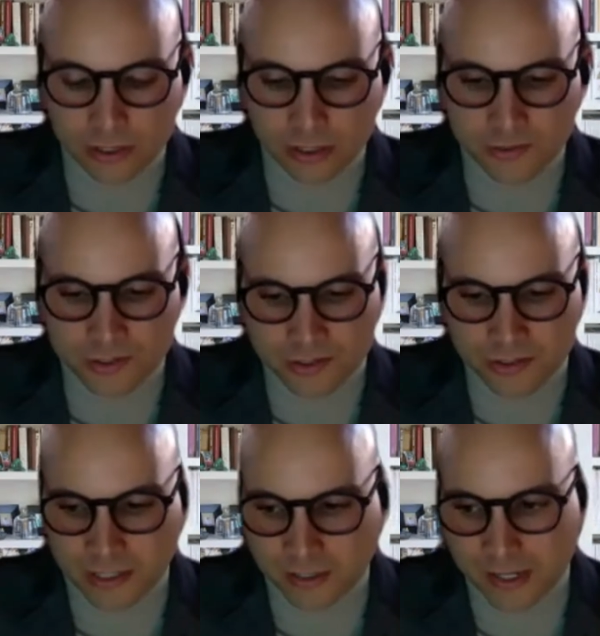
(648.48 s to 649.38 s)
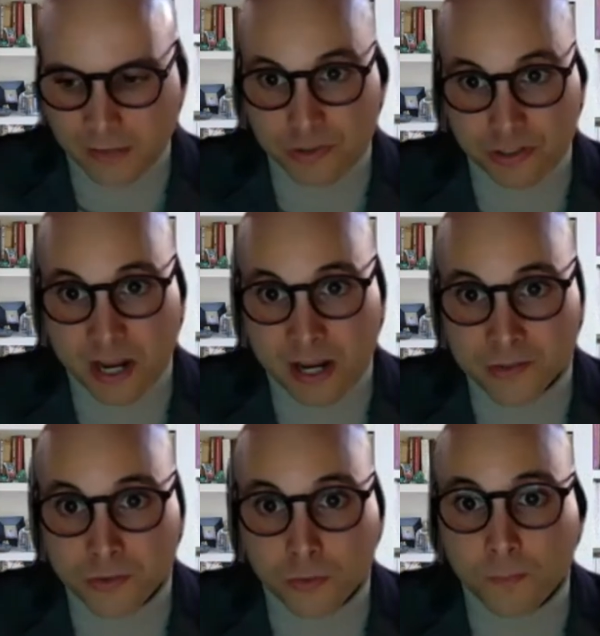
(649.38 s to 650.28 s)
English as a second language in
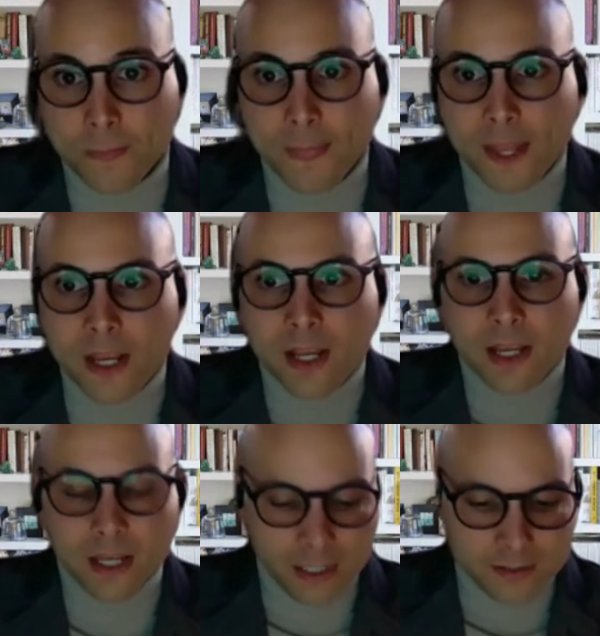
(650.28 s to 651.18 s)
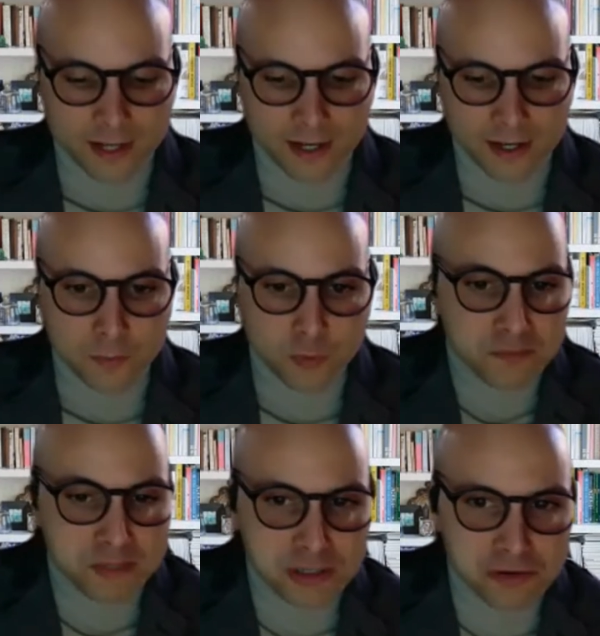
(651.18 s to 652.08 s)
high school. And would
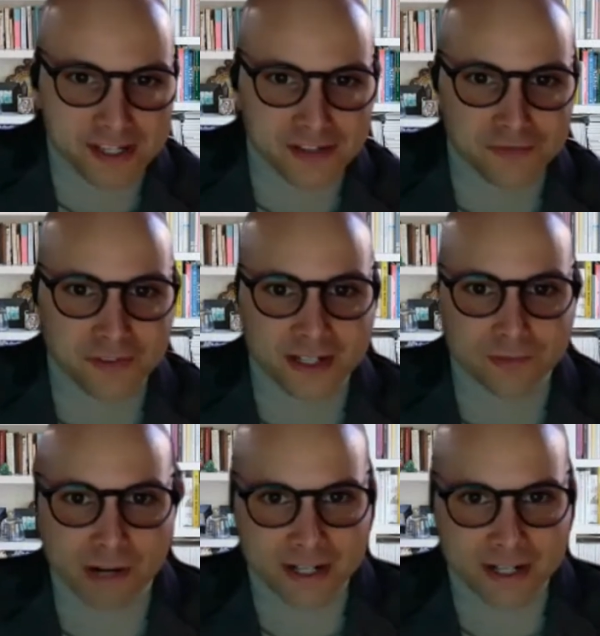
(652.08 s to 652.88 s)
it be okay if I